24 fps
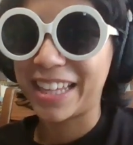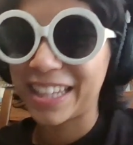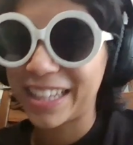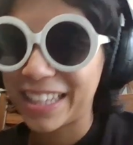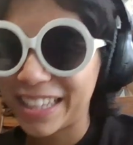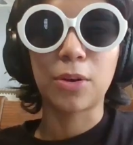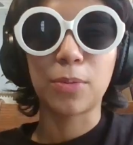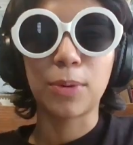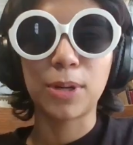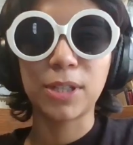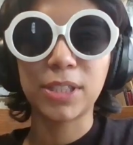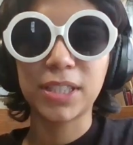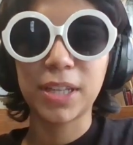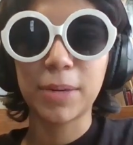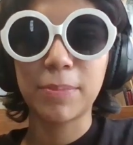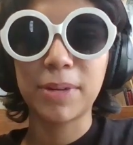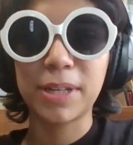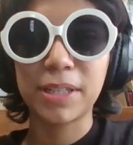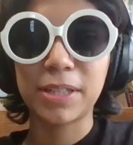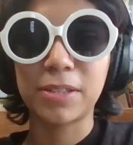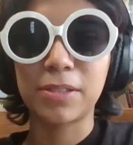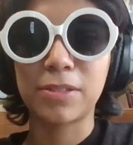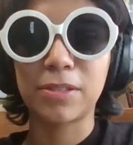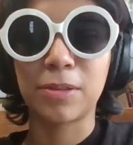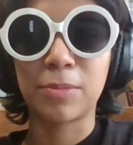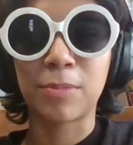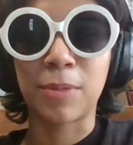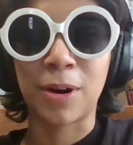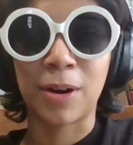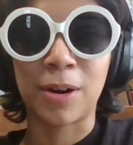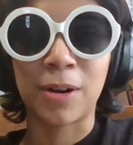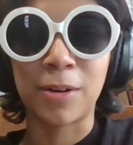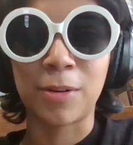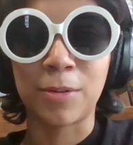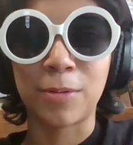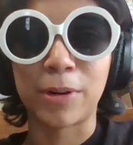So we're skipping to
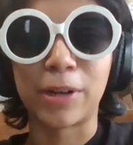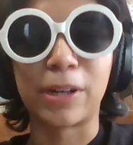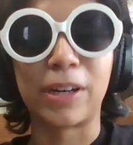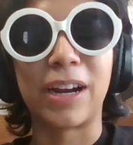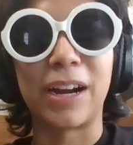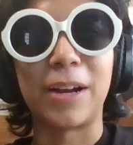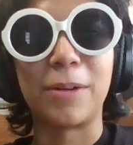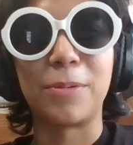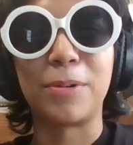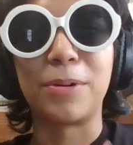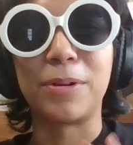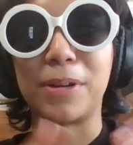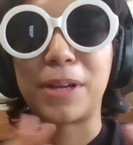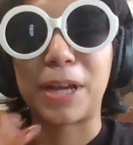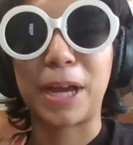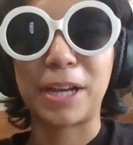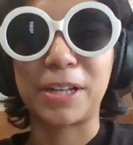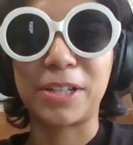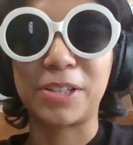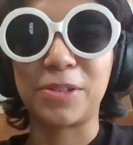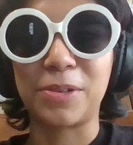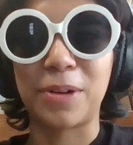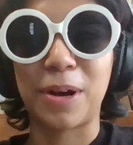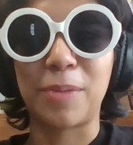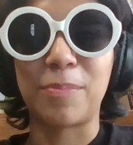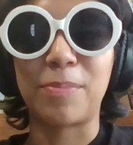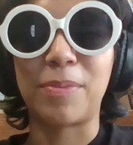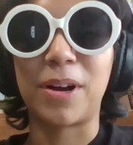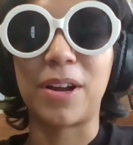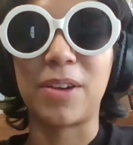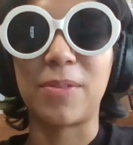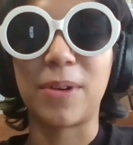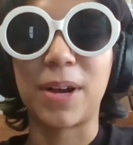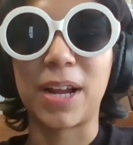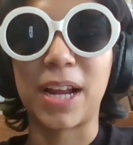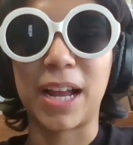tomorrow where I will catch you
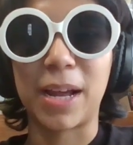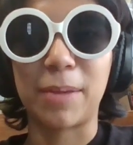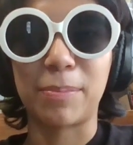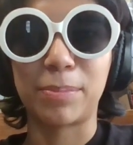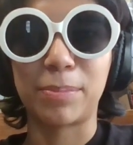up on what